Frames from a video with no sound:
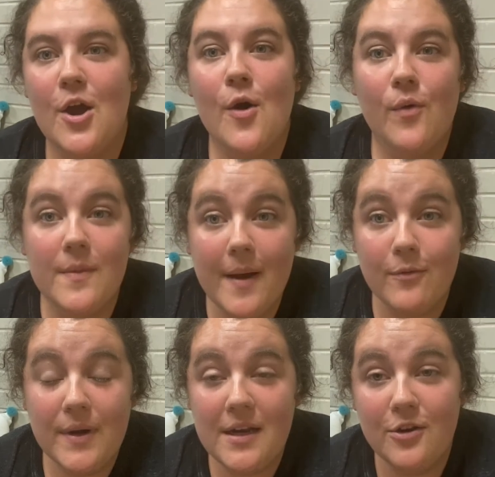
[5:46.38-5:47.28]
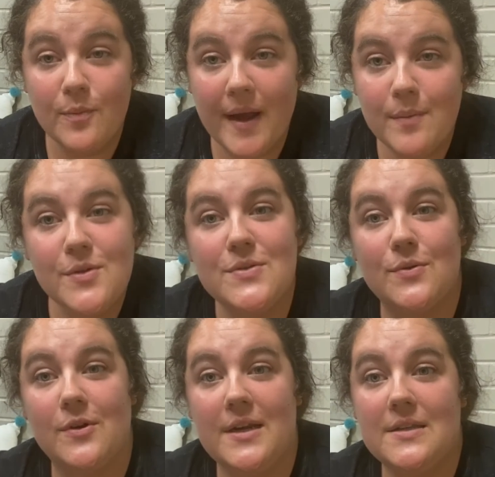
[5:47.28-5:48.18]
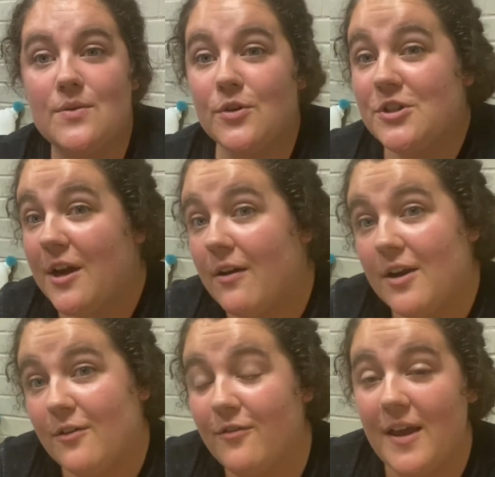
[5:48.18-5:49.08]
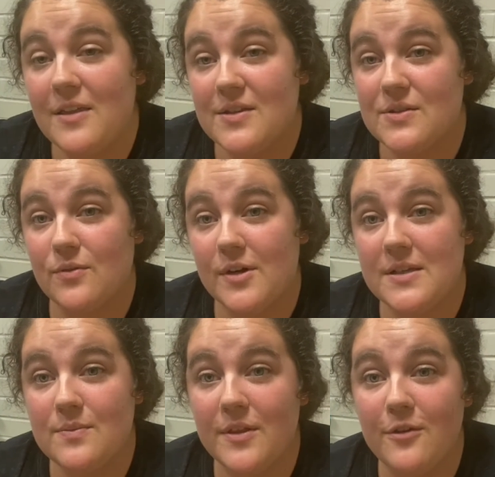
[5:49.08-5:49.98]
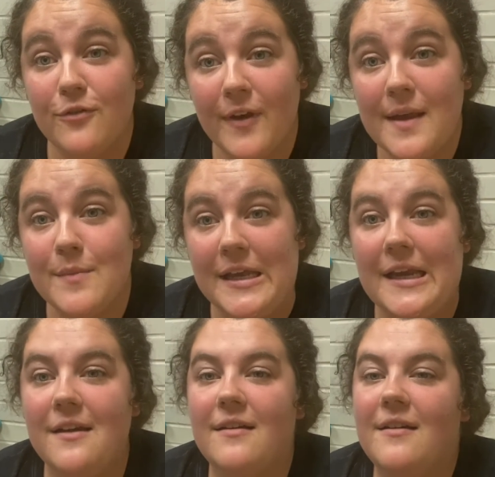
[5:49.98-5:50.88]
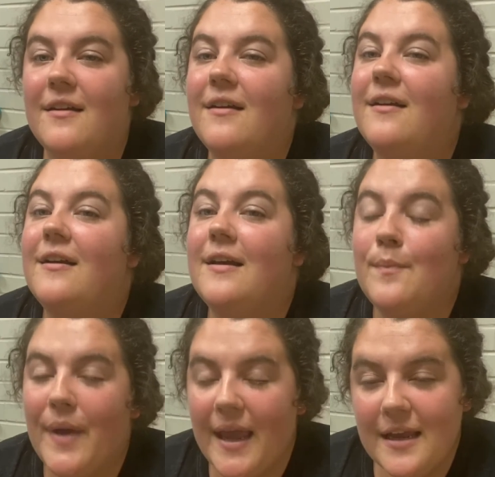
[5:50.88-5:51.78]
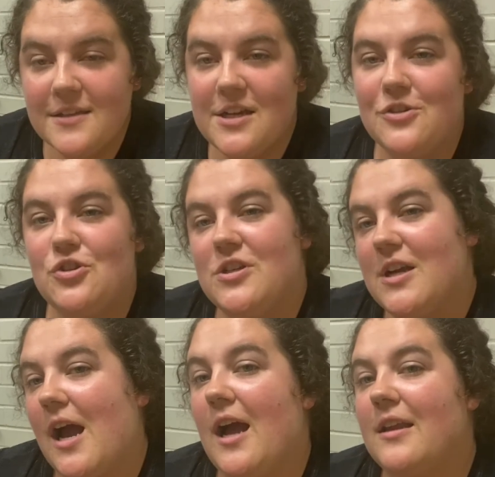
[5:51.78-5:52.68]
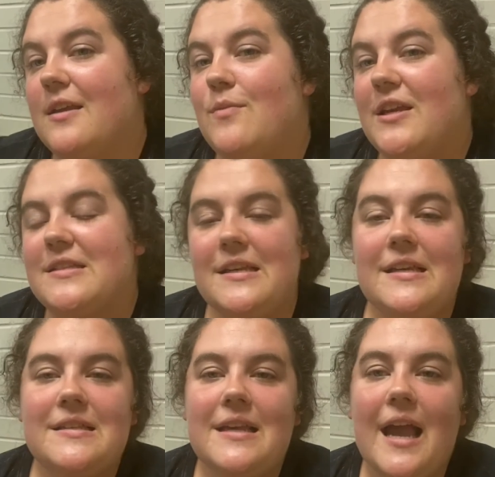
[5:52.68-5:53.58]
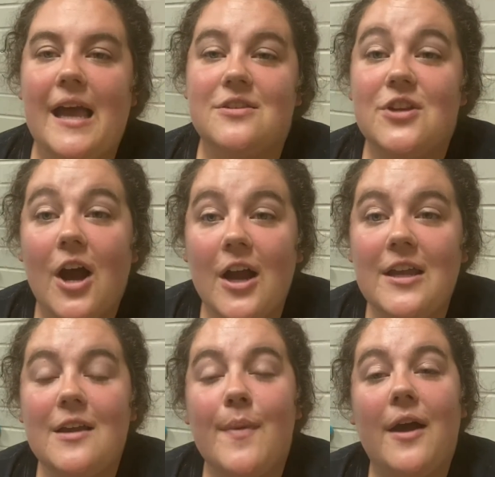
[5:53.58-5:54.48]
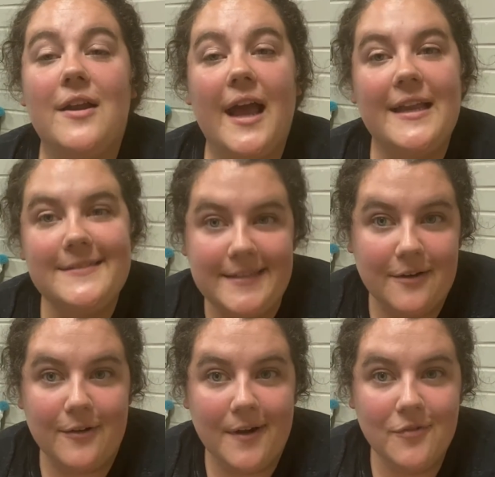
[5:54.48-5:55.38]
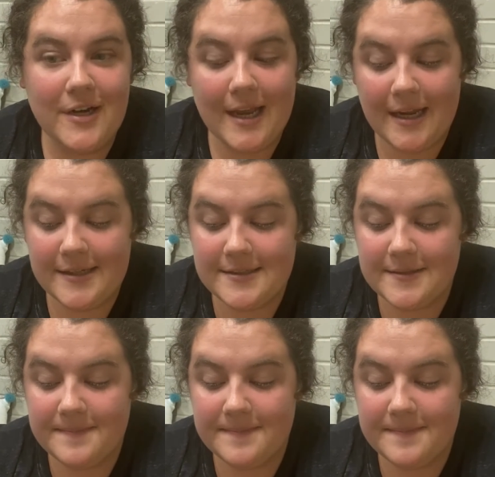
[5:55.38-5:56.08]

What about reading your Bible stories or sharing your faith stories with your family? Paying attention to God can be as easy as talking about it at dinner every night.